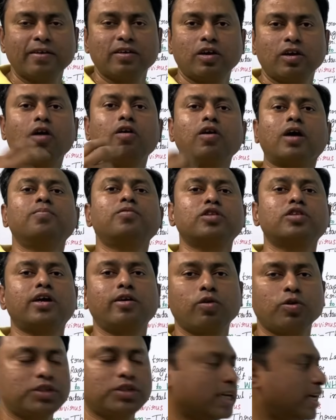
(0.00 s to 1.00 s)
Now come to the
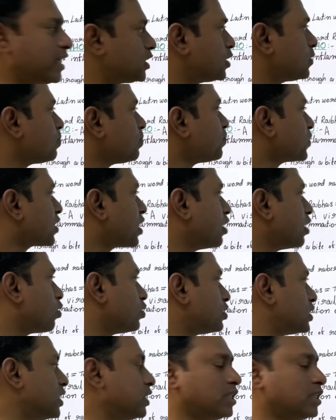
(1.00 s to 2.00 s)
dosage. The
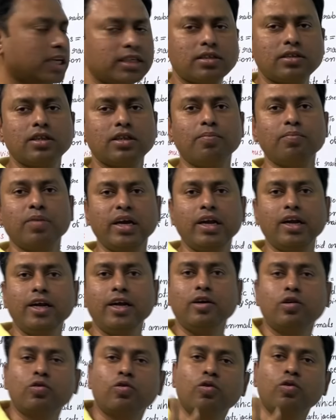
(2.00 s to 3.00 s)
dosage is the
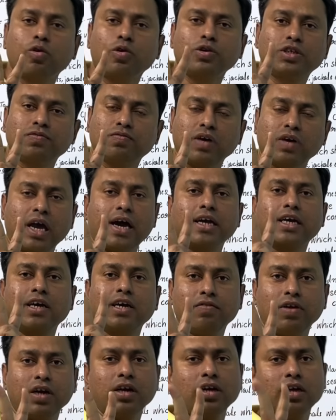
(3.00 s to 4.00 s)
mainly two dose we are
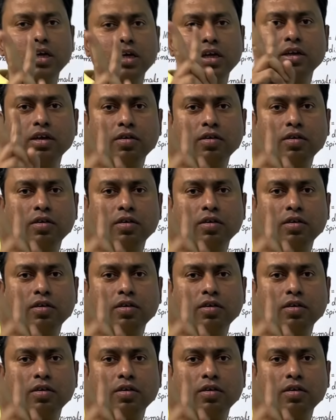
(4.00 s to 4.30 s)
giving.